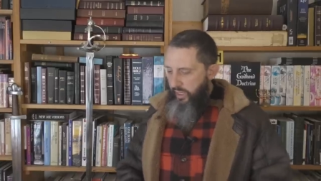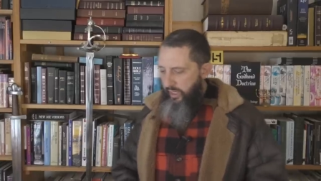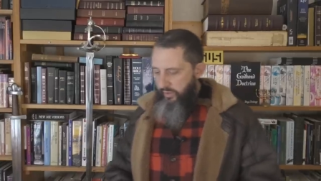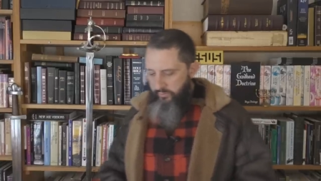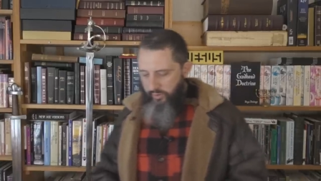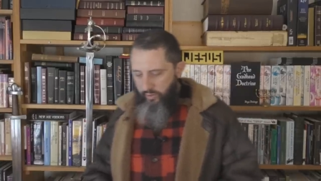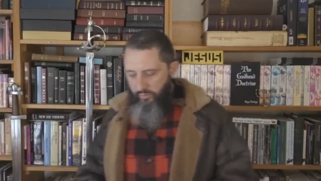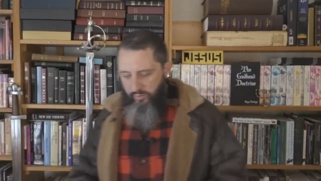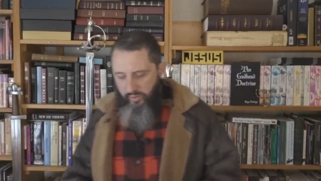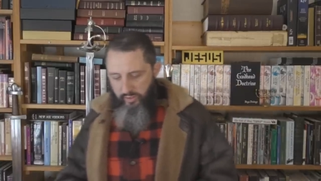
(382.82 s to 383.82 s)
Uh,
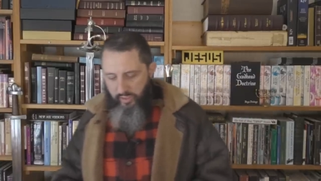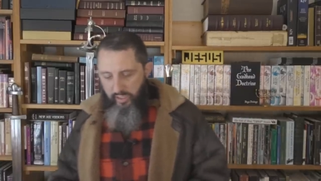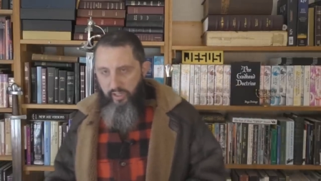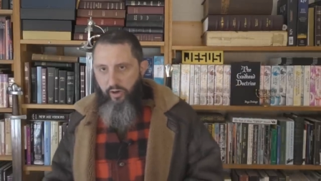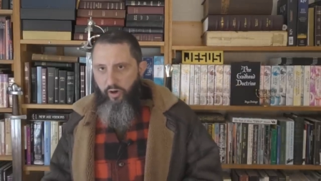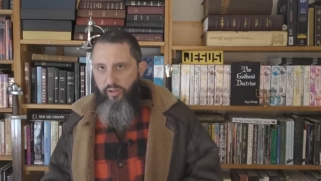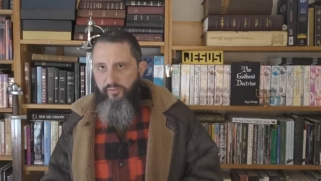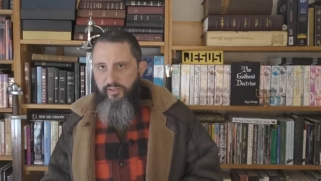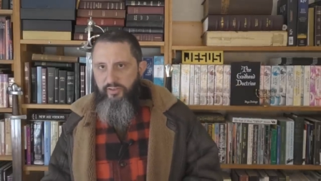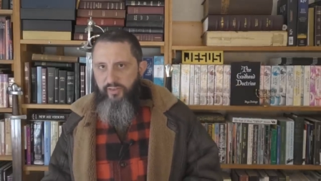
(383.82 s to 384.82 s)
no, uh, all
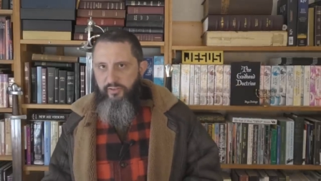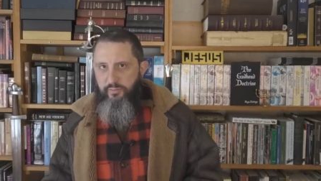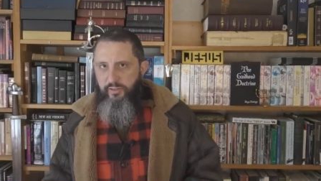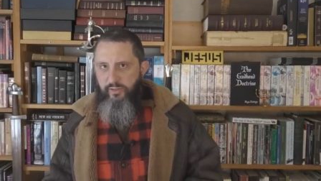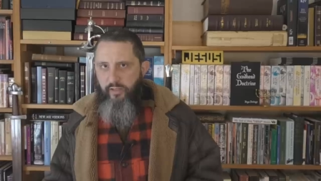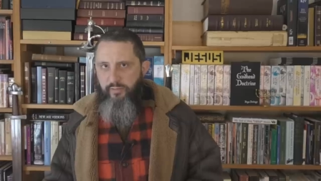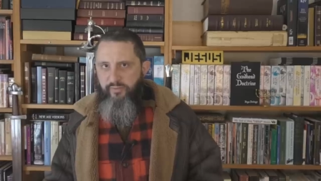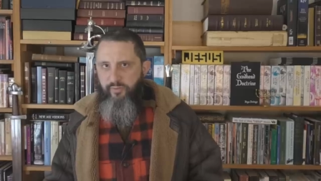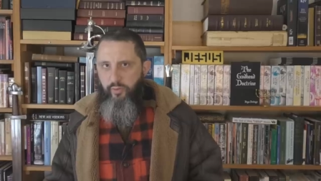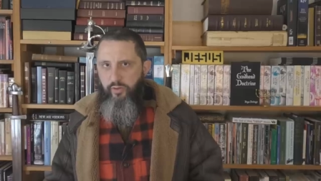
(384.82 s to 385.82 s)
of this stuff has been done
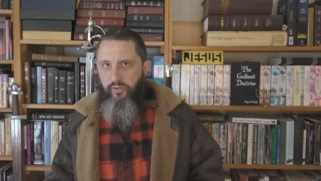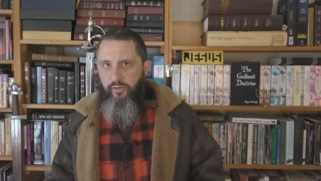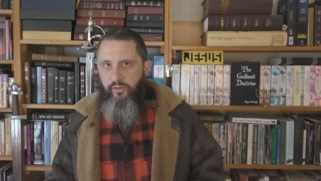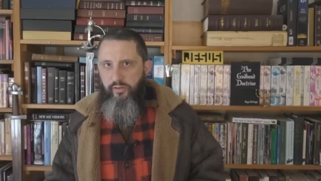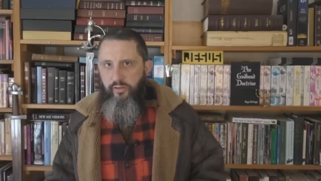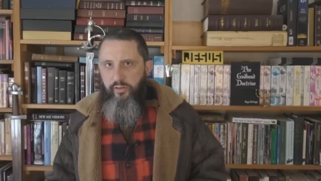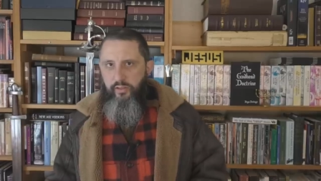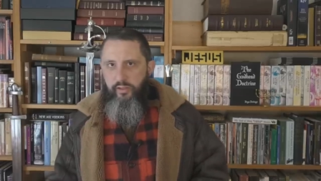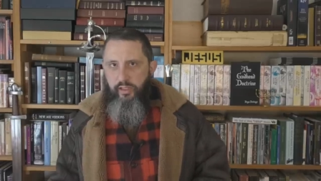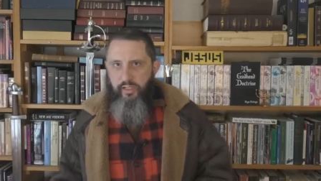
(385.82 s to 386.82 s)
before.
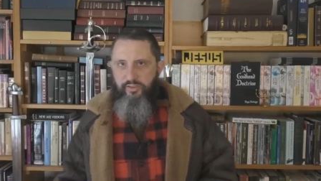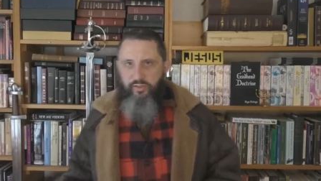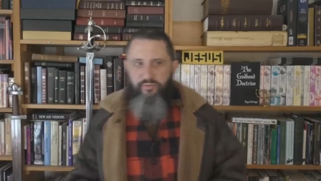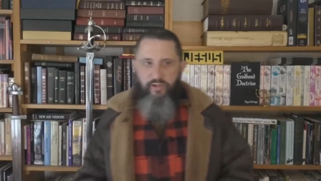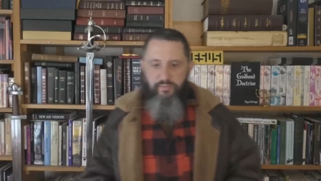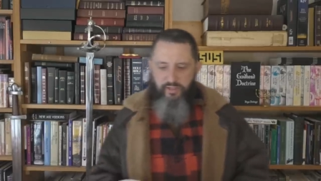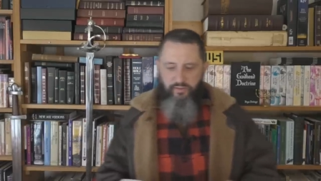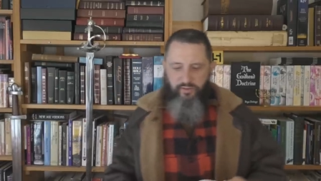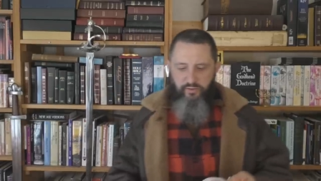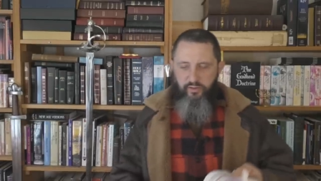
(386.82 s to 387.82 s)
And it's so funny
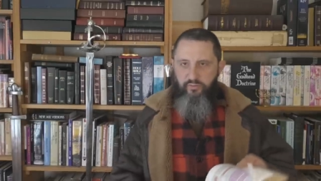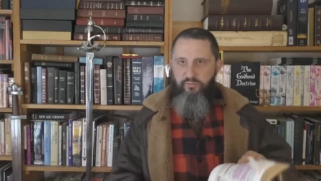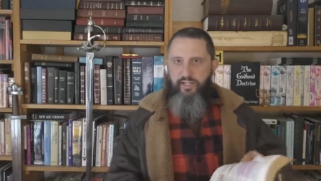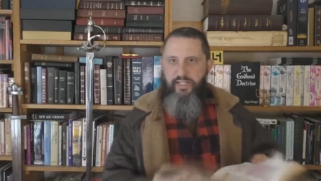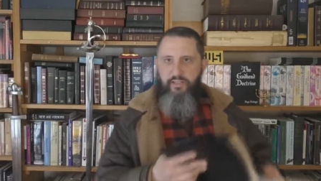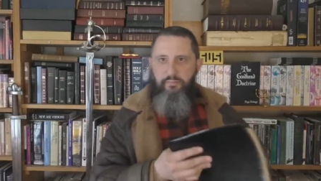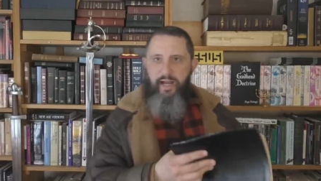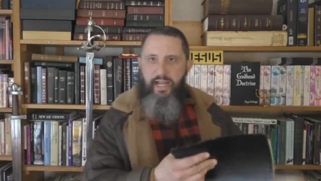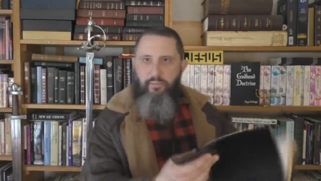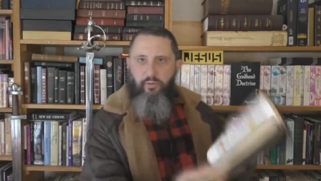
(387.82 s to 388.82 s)
because you, you read the
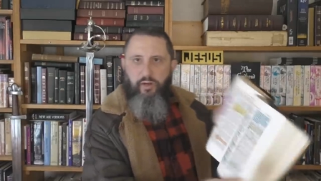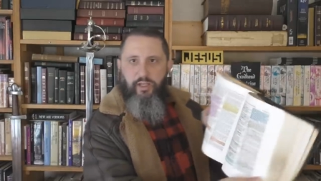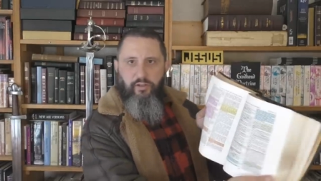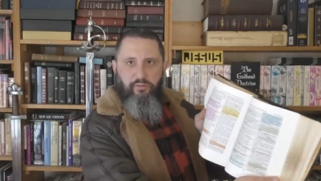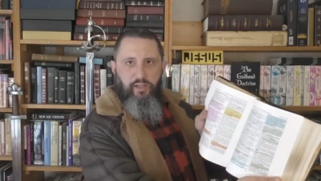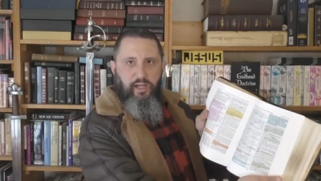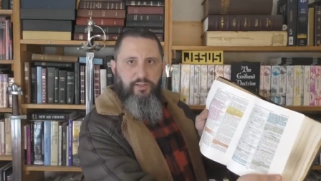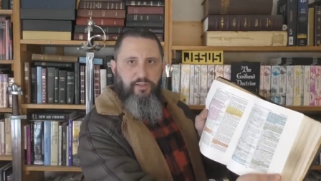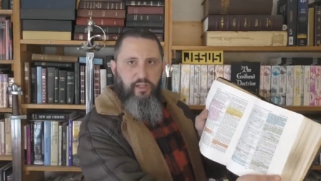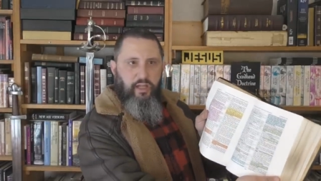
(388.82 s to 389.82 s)
Bible and you
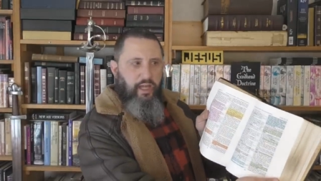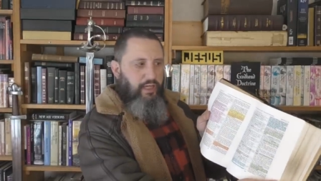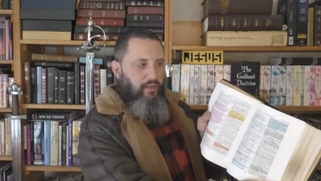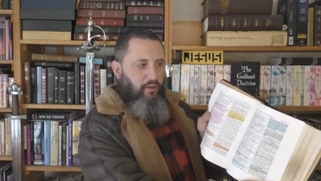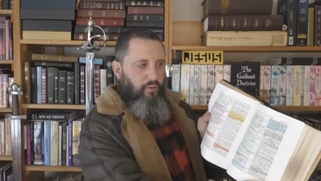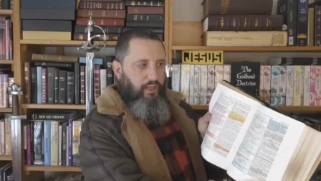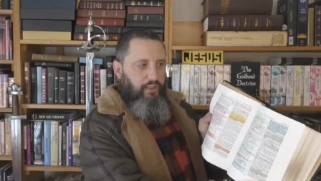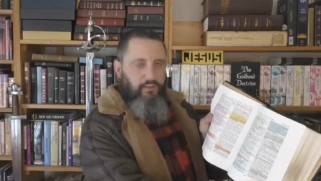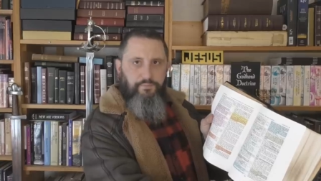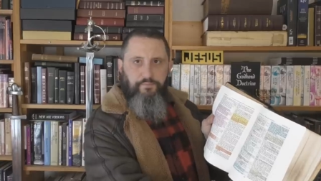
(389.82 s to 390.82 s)
realize, hey, you know
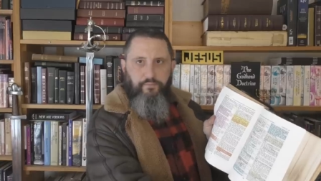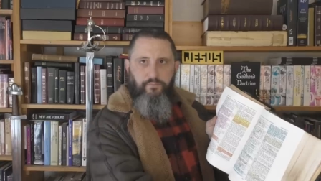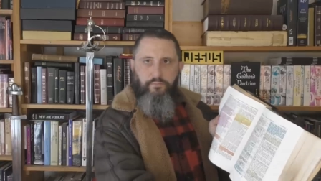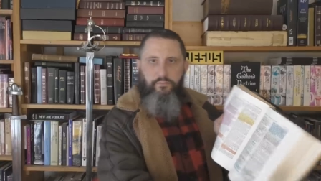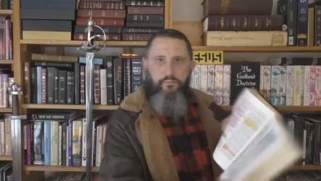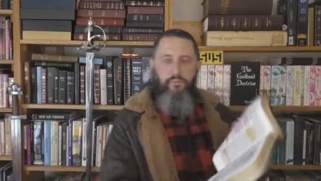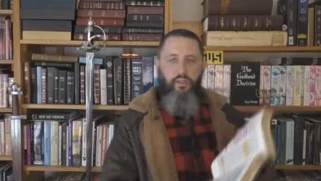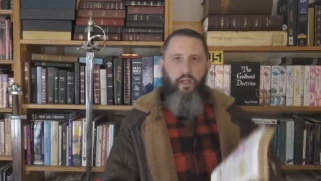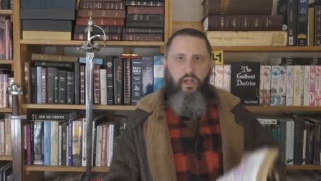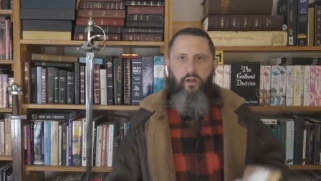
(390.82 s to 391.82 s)
what?
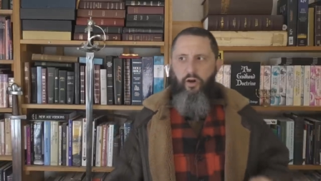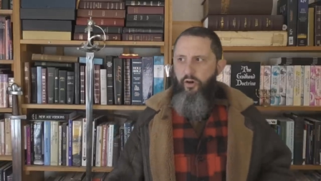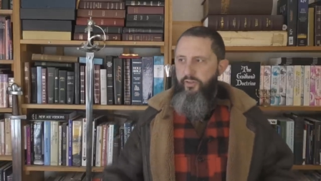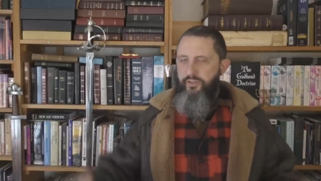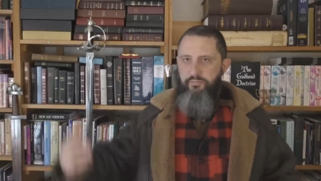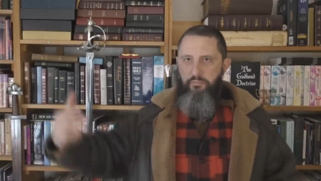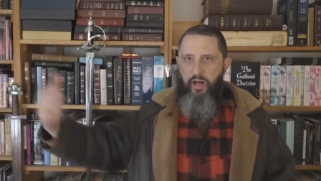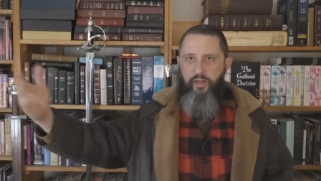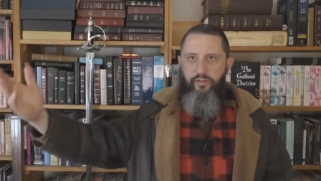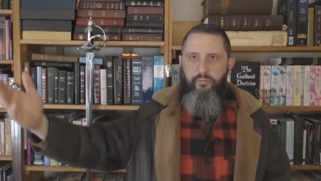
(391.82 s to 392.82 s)
Uh, all this
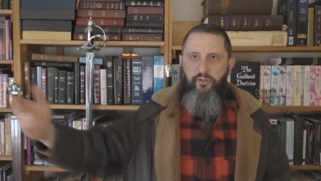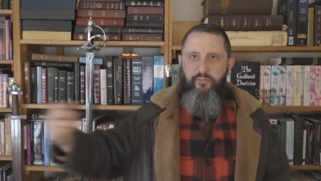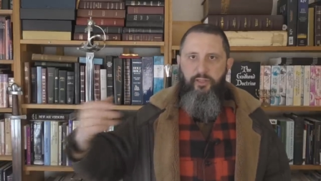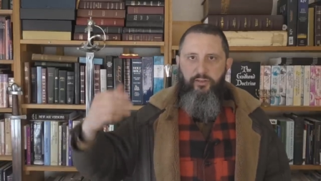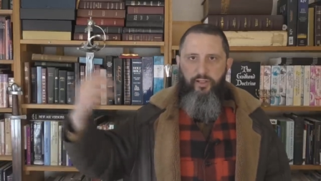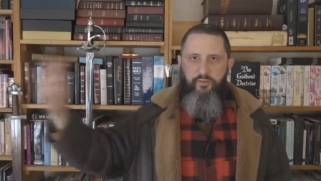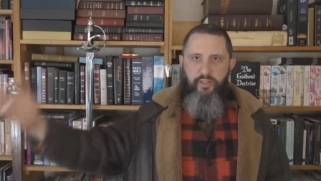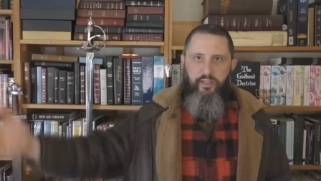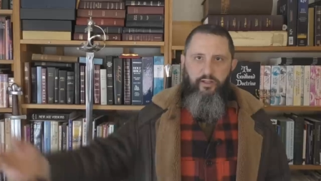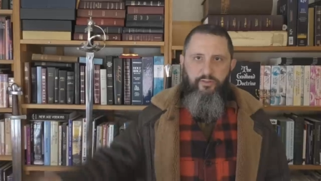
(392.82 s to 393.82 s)
modern movement and
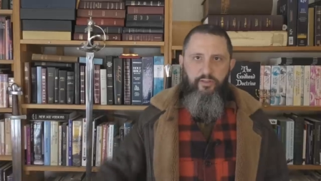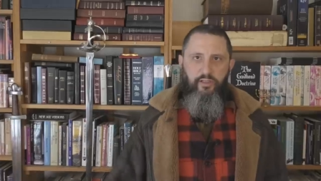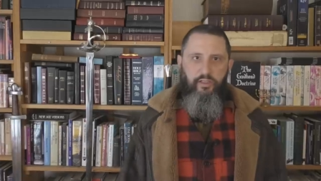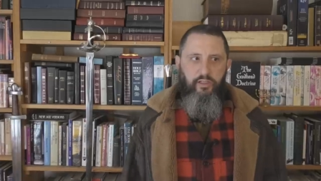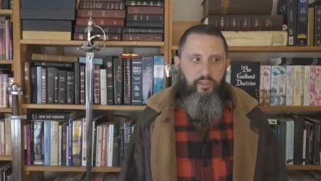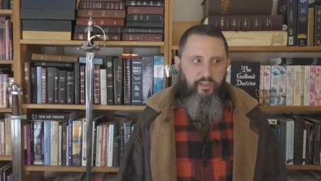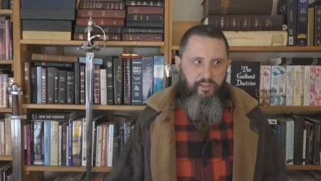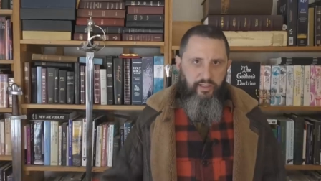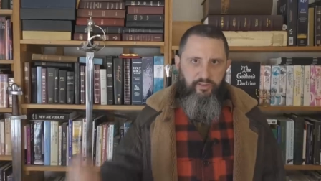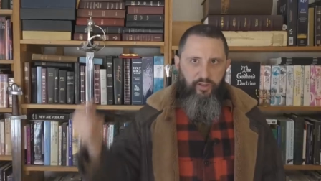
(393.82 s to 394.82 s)
everything else,
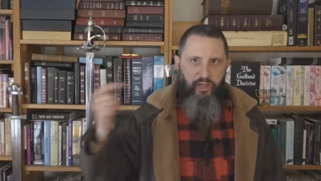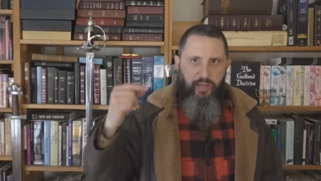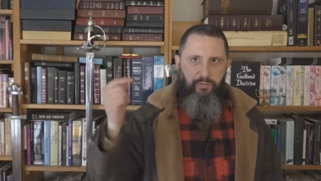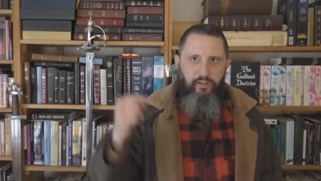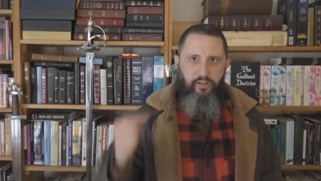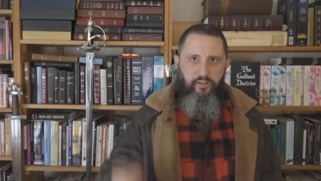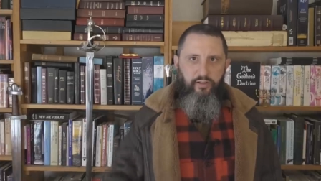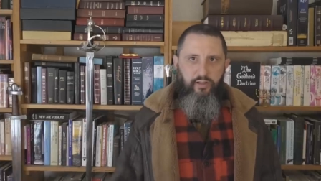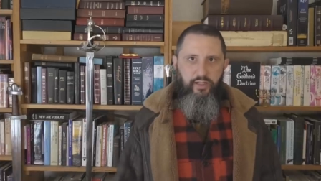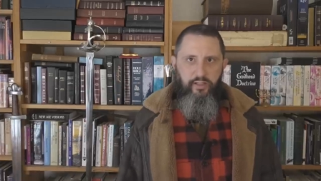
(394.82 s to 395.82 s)
it's all happened in
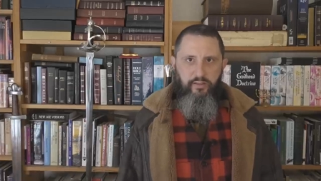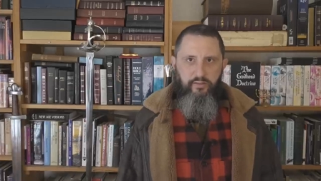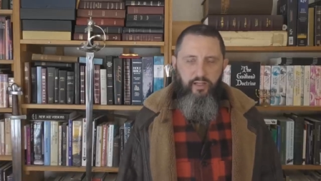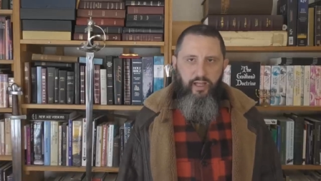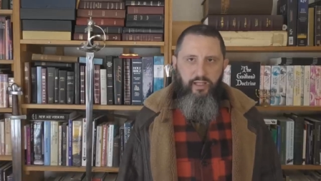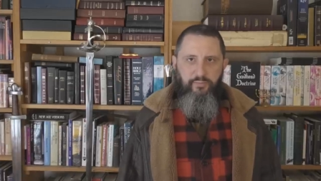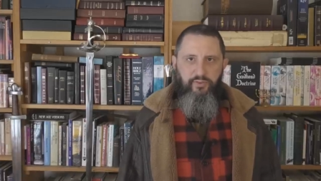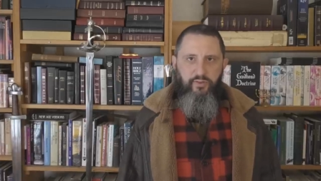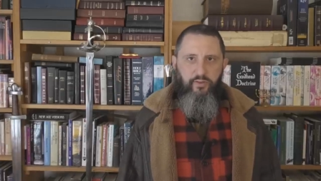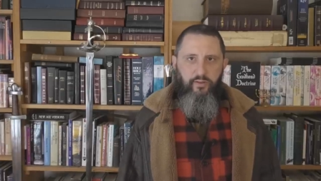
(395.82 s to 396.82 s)
other
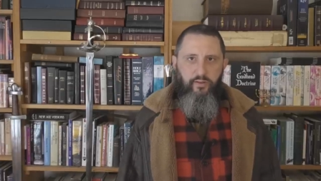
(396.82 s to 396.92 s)
times.